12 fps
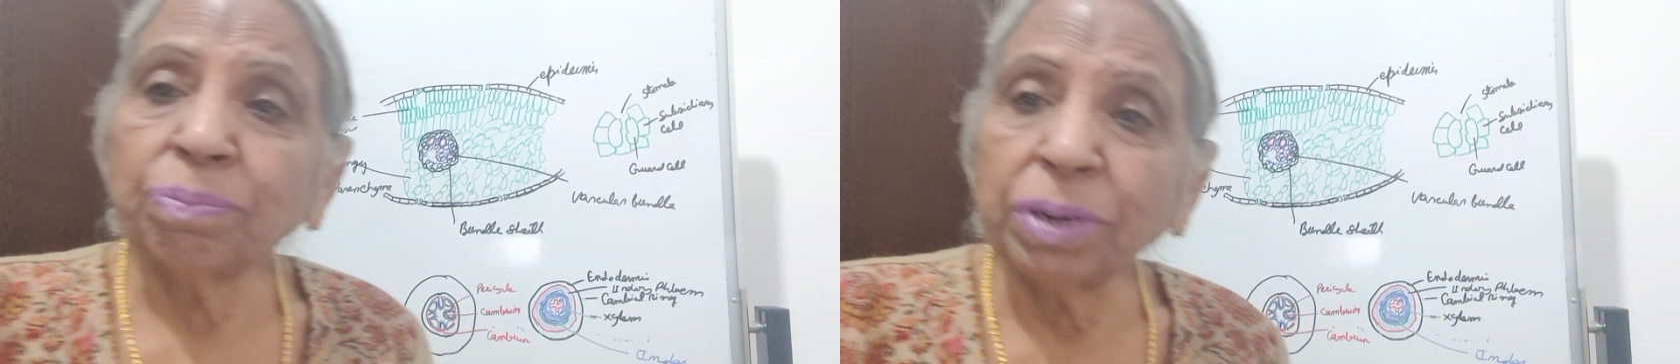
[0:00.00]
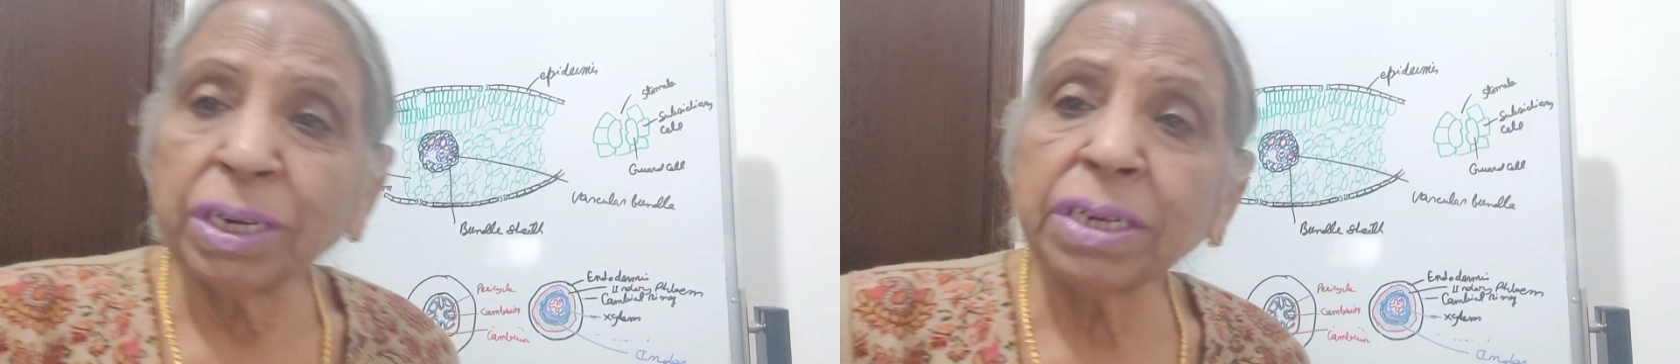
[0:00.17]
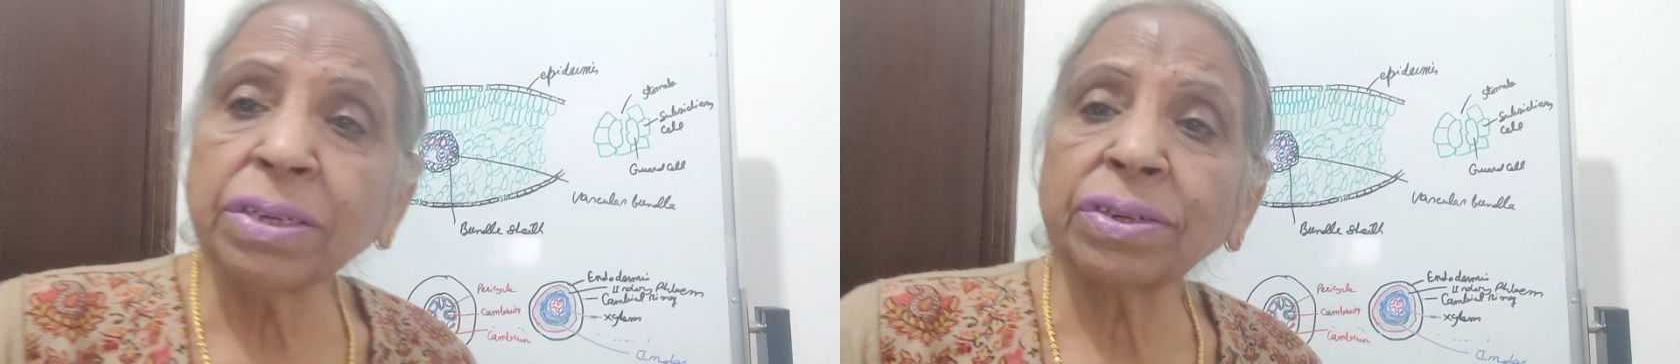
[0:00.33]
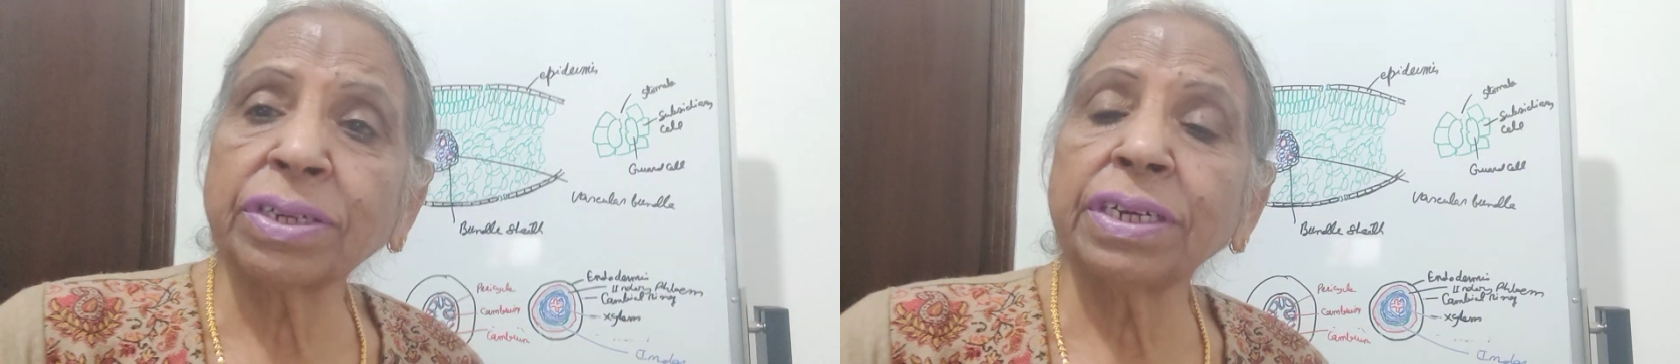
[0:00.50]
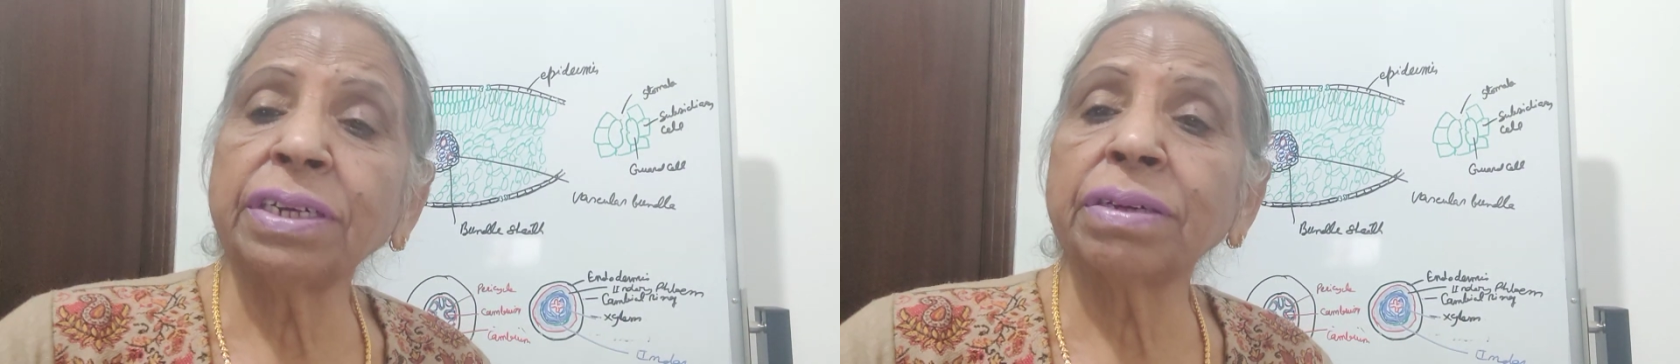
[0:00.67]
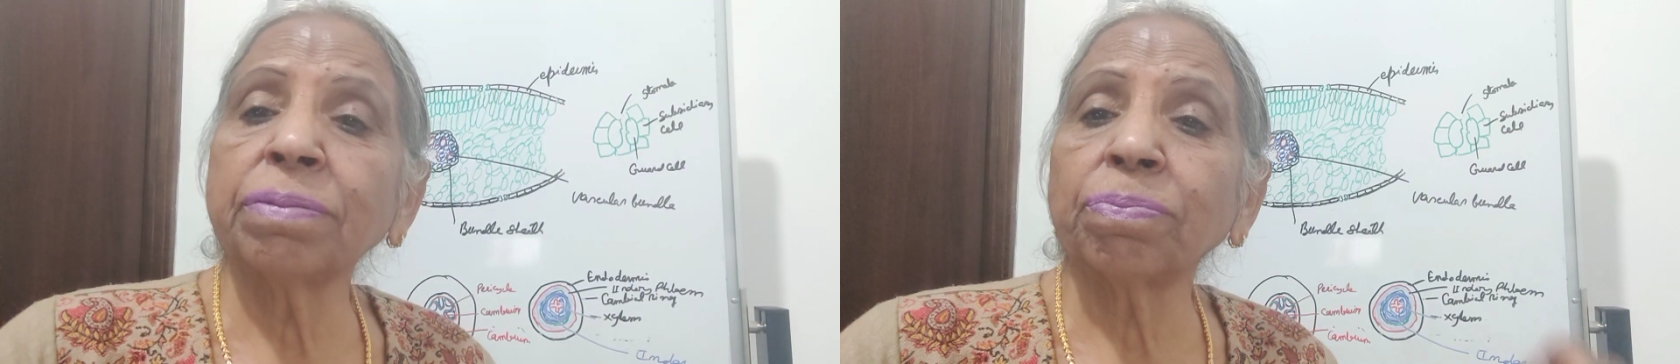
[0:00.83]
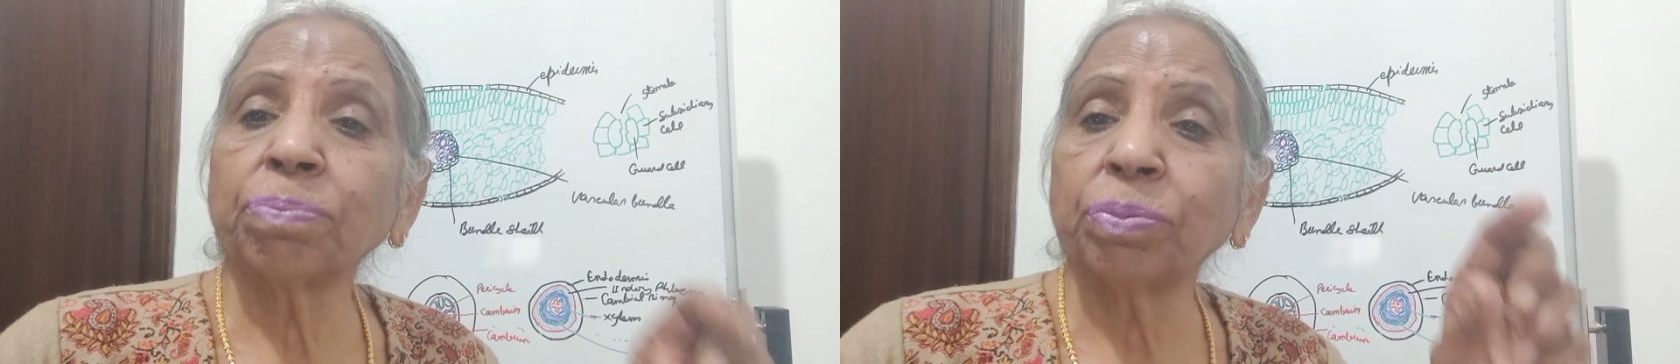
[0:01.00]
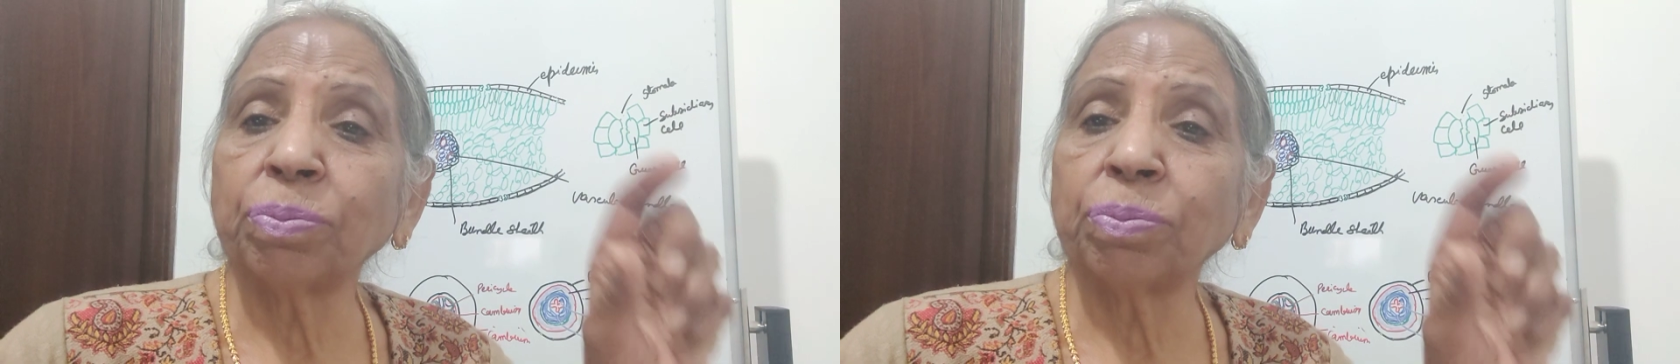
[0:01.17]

burst and